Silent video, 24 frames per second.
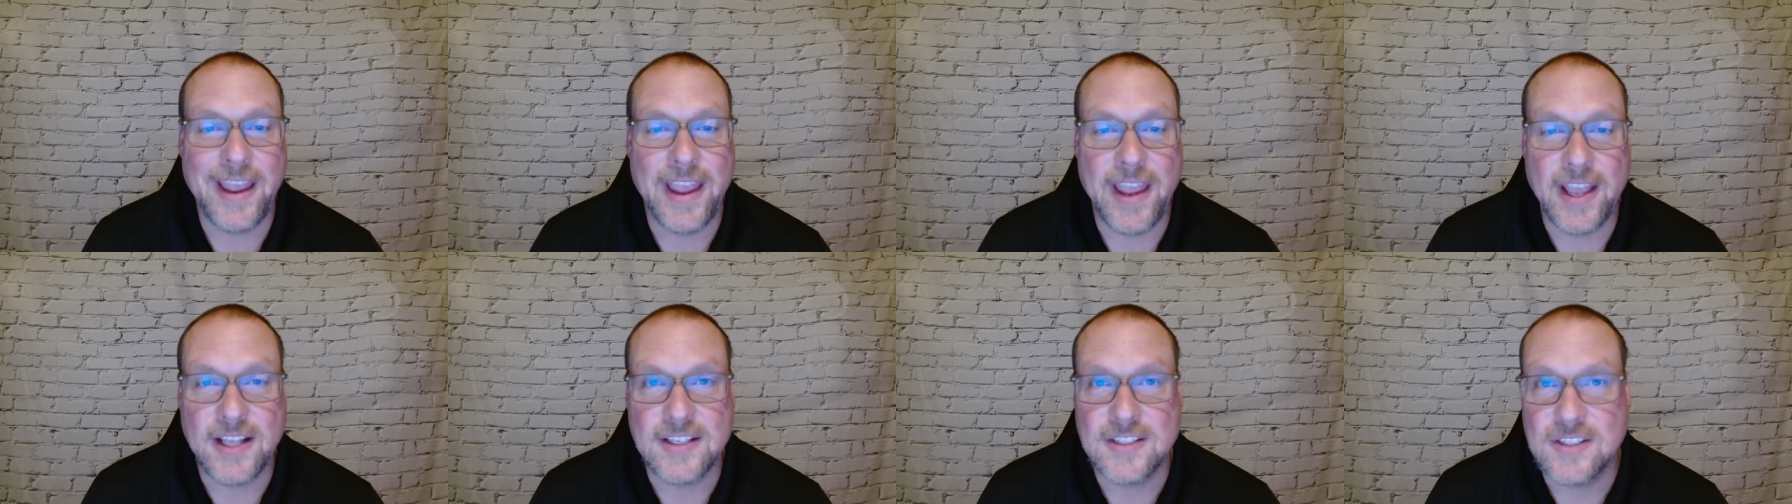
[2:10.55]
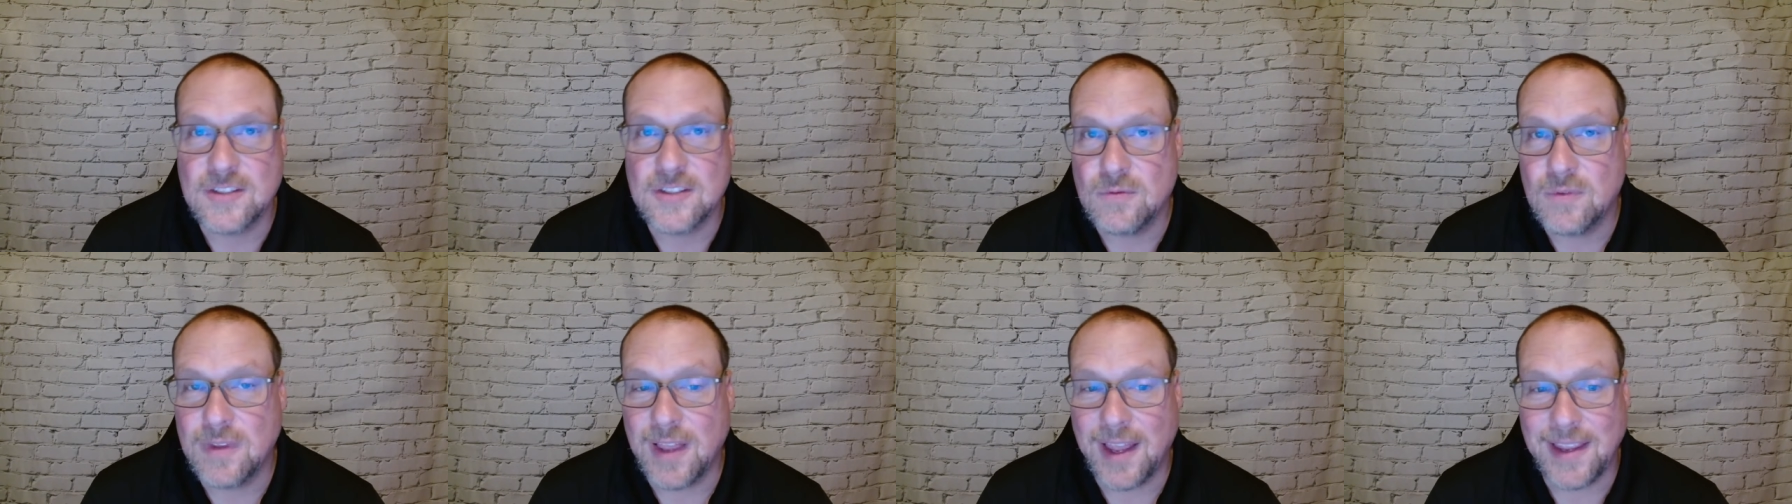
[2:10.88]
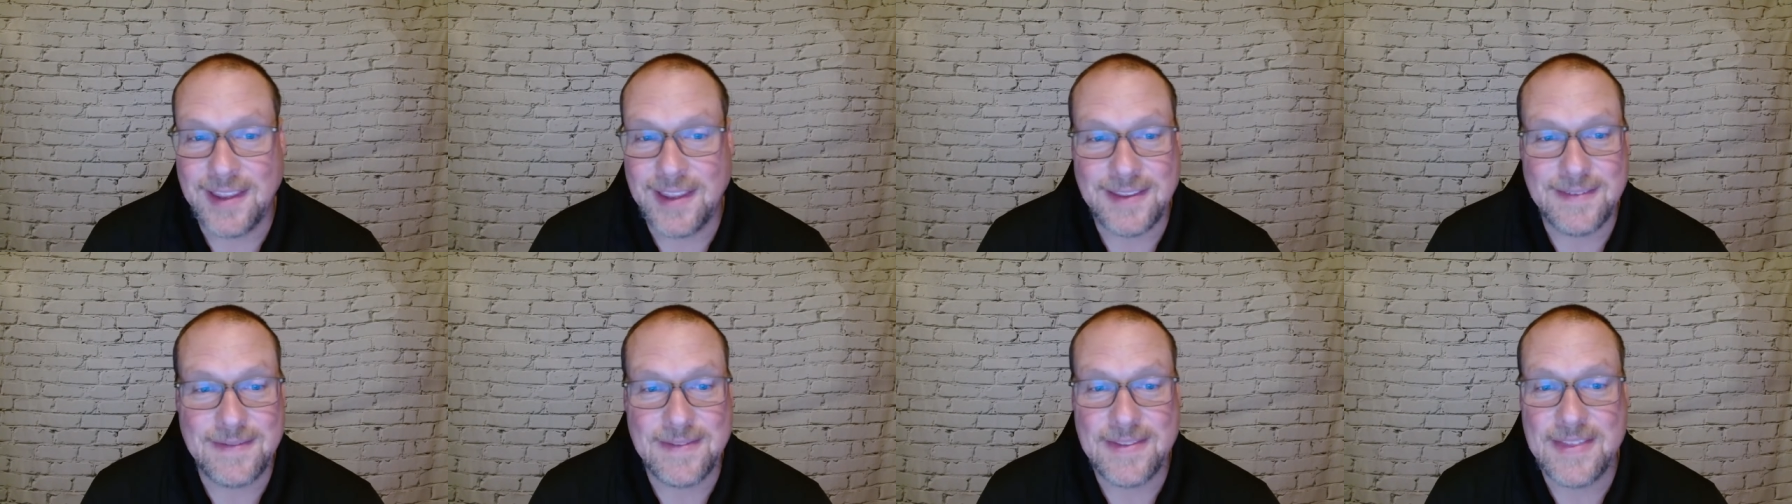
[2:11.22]
it's like
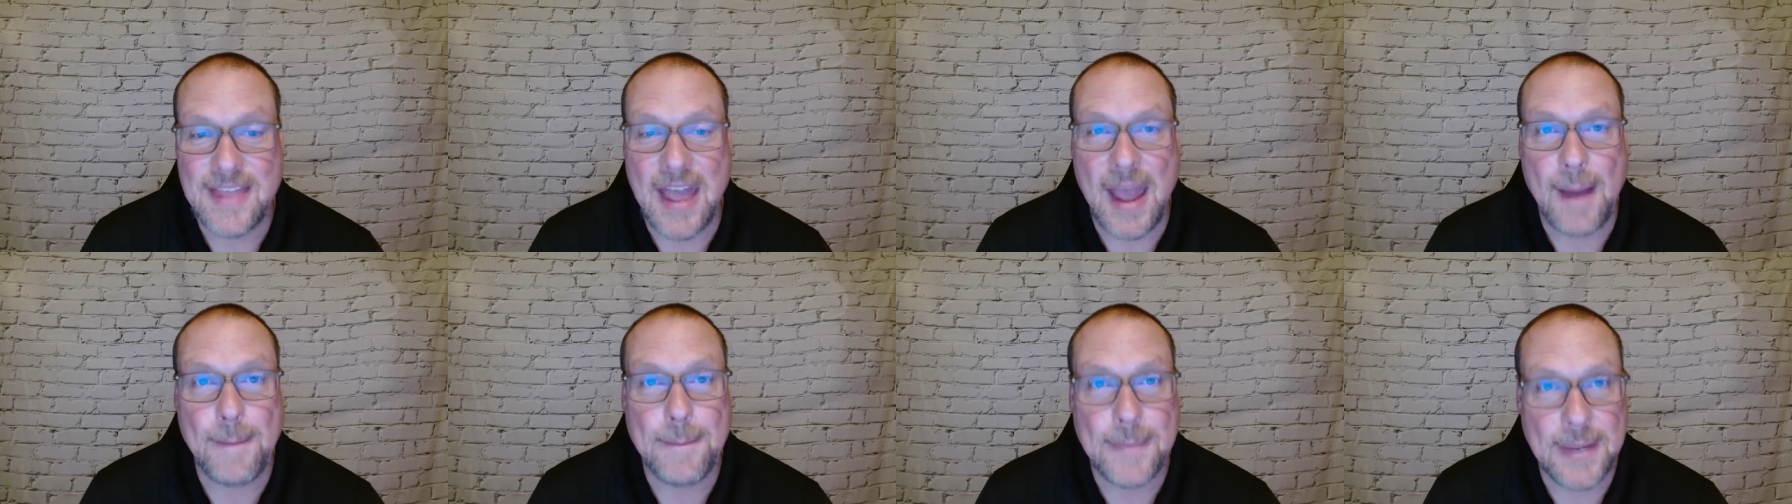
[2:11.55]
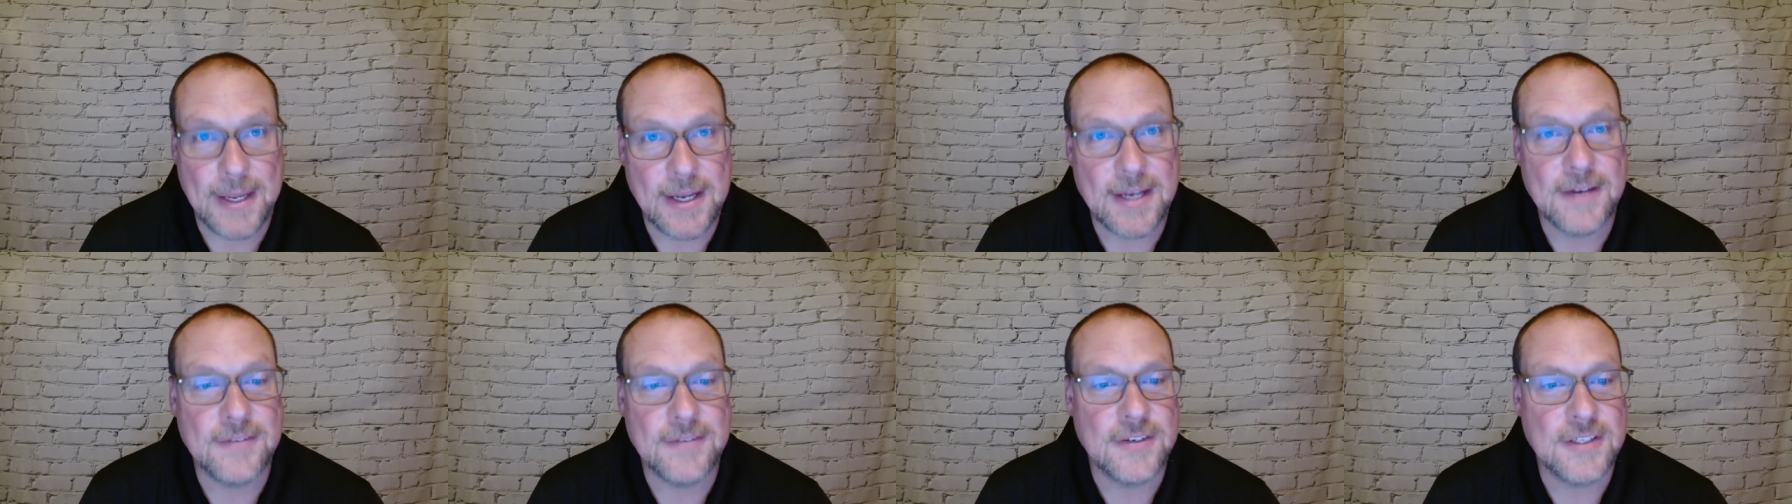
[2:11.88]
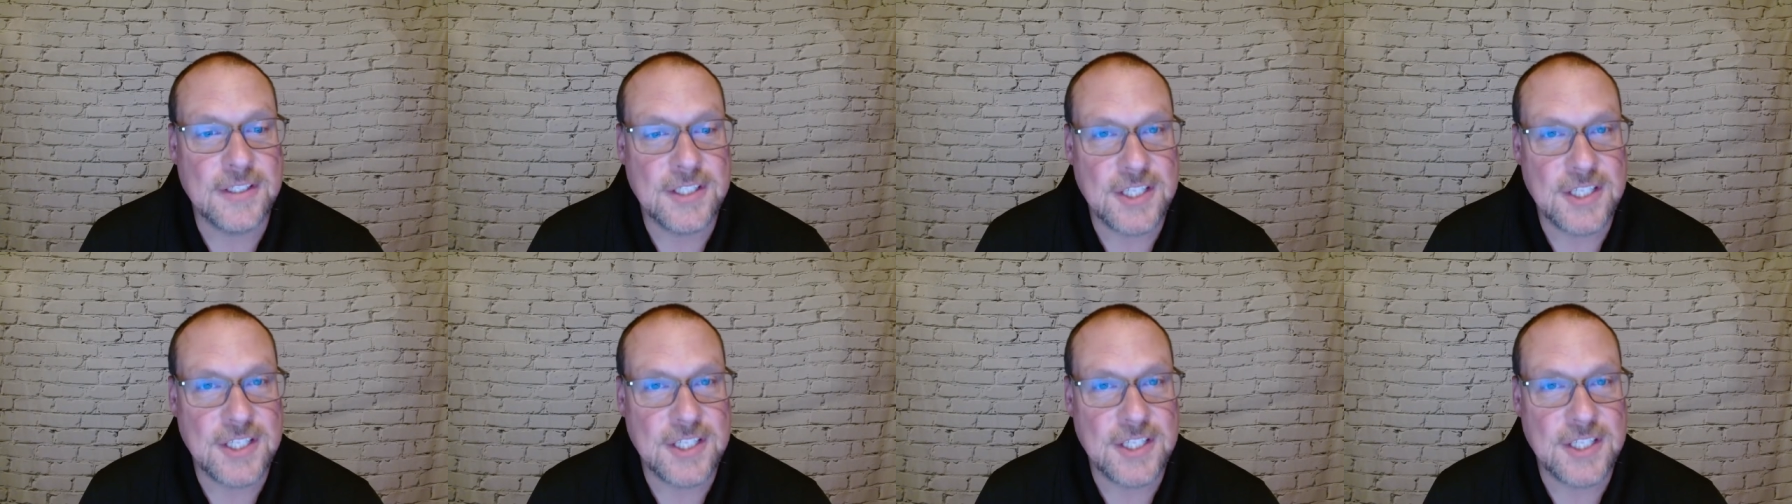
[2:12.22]
that big of a